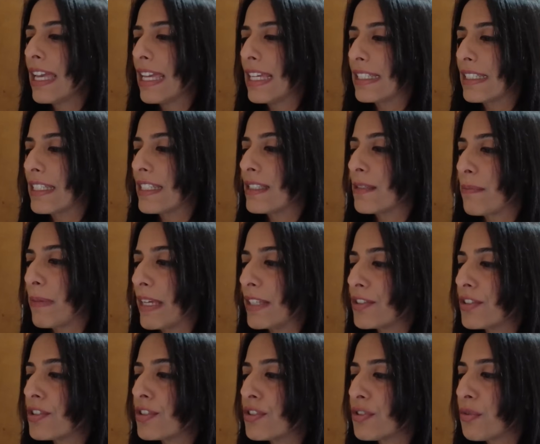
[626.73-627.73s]
it is
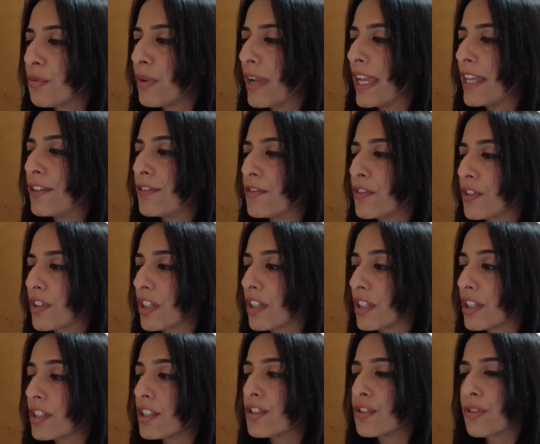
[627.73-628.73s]
better to wait for
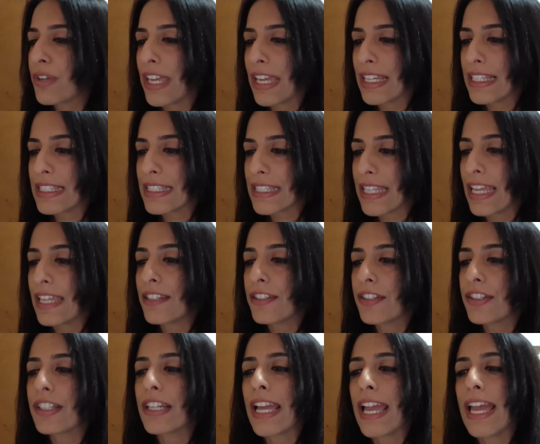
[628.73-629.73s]
her to extend
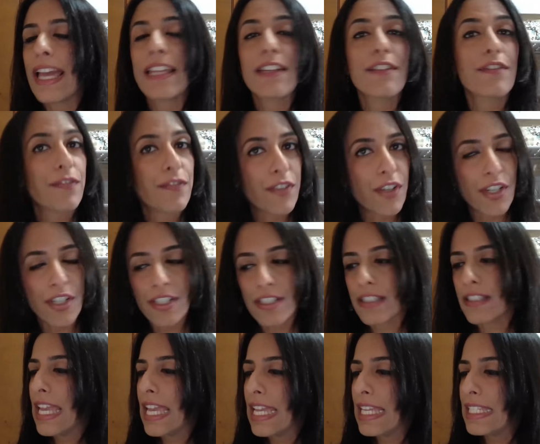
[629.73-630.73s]
her hand
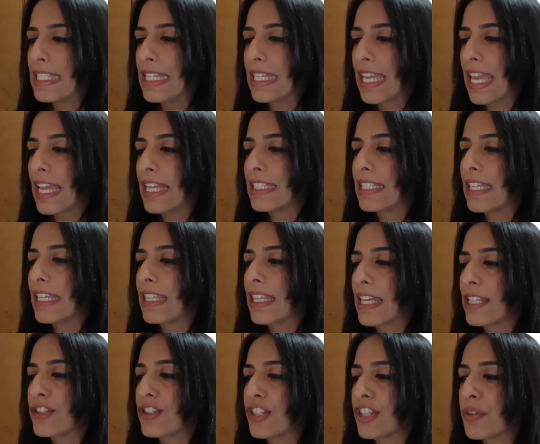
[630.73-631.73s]
first, indicating
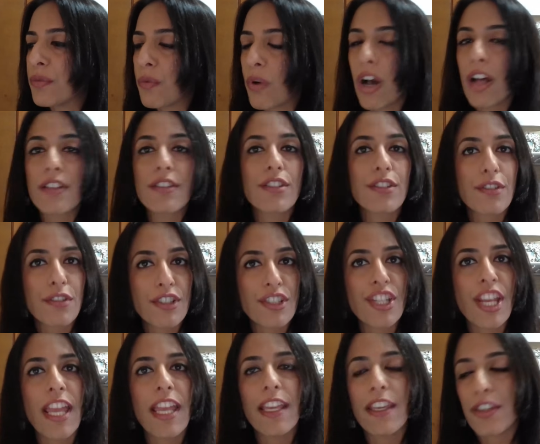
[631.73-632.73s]
that she wants to
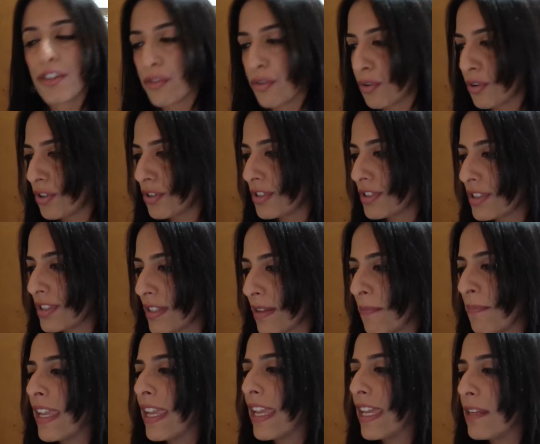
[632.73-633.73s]
shake yours.
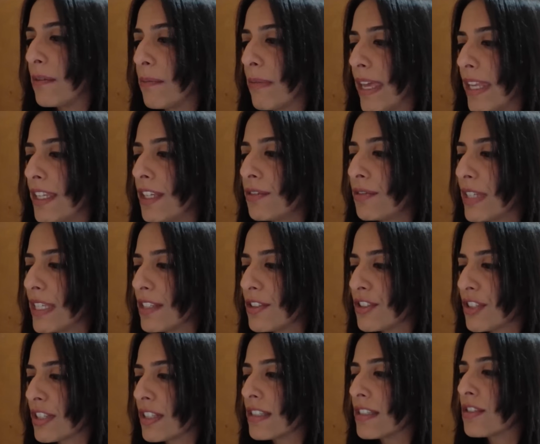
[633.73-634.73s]
In many
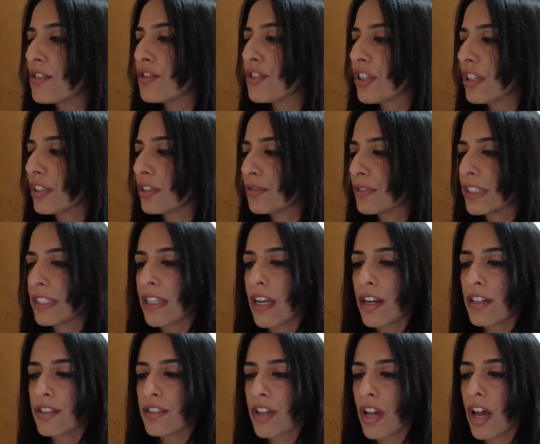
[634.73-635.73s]
regions, children
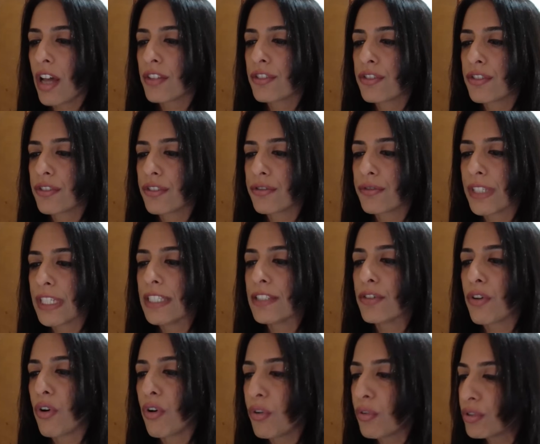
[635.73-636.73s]
are taught to greet
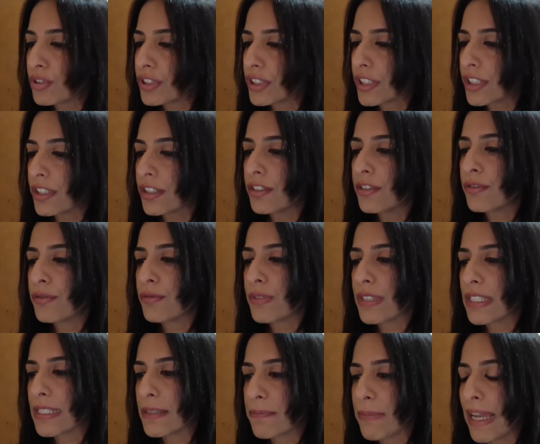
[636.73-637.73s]
older,
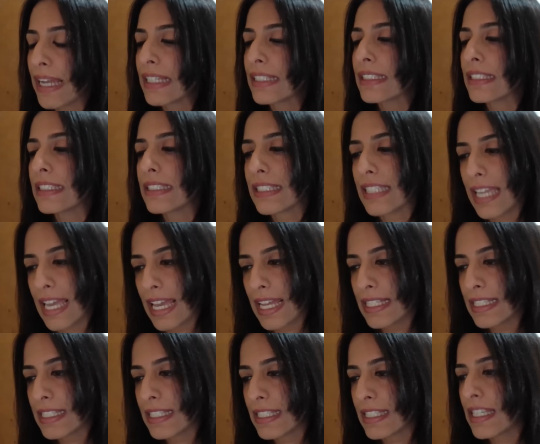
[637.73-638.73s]
respected
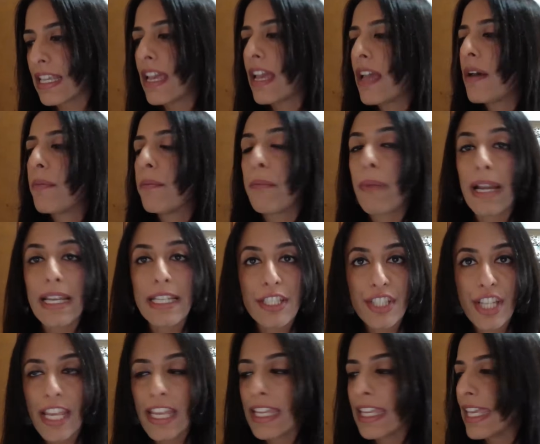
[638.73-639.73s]
guests by
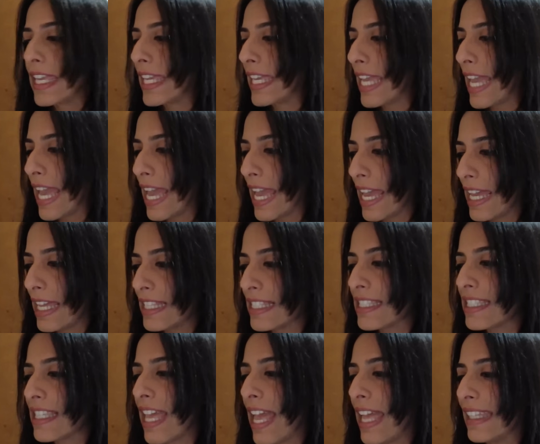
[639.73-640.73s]
shaking
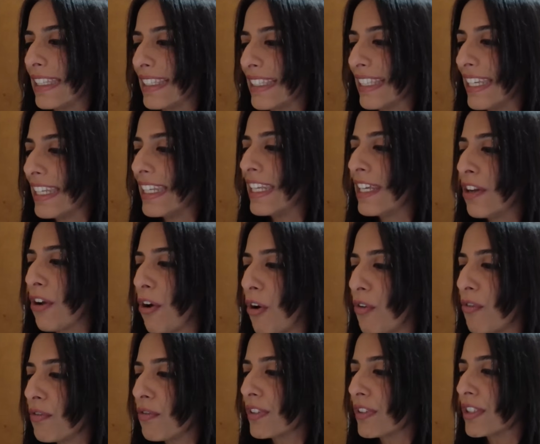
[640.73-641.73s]
hands and leaning
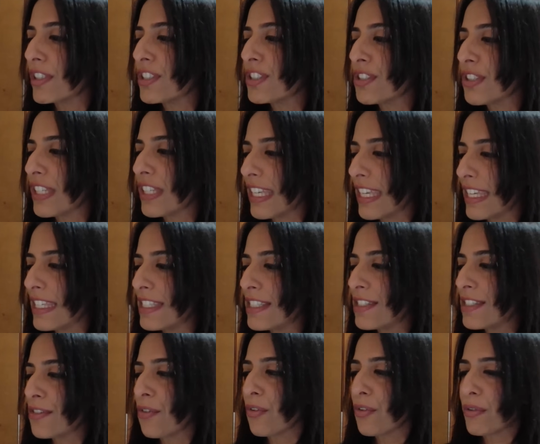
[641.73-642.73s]
over to
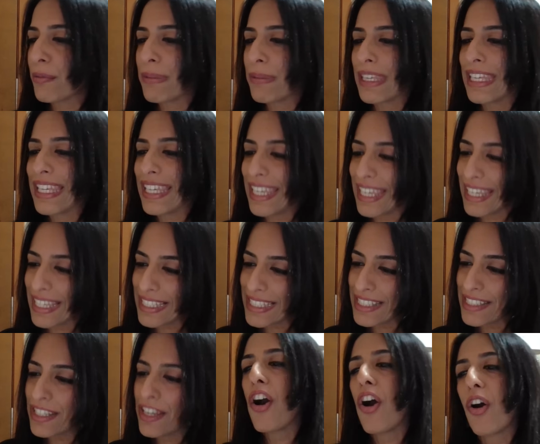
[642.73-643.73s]
kiss or be
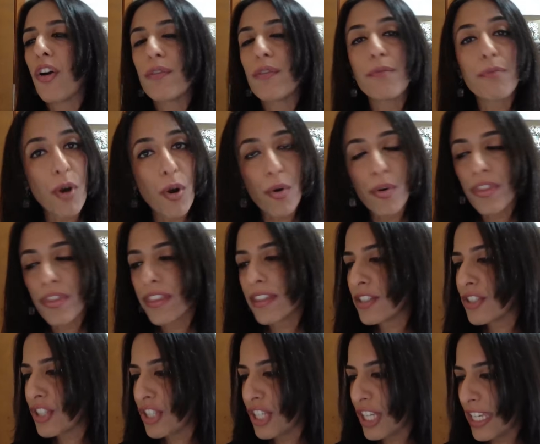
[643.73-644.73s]
kissed on both
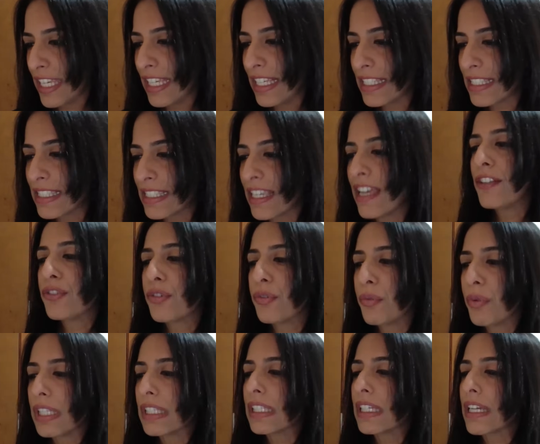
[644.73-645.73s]
cheeks to
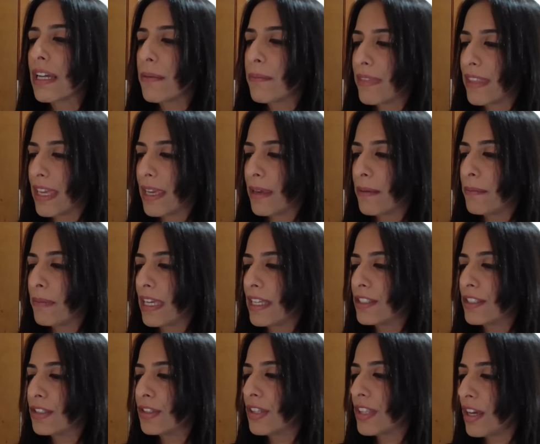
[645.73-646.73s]
welcome them
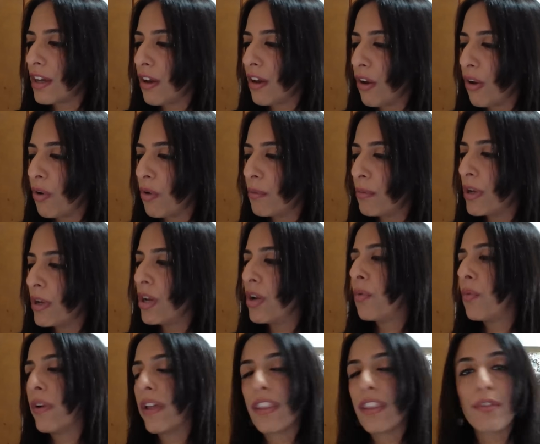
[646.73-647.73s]
into the home
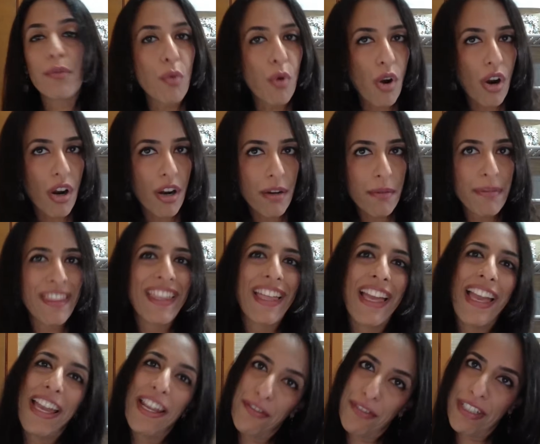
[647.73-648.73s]
with warmth
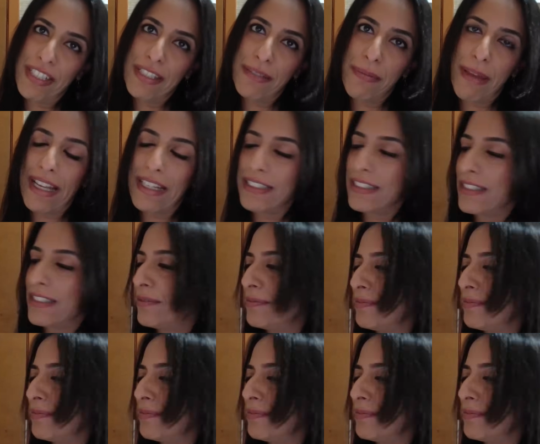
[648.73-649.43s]
and respect.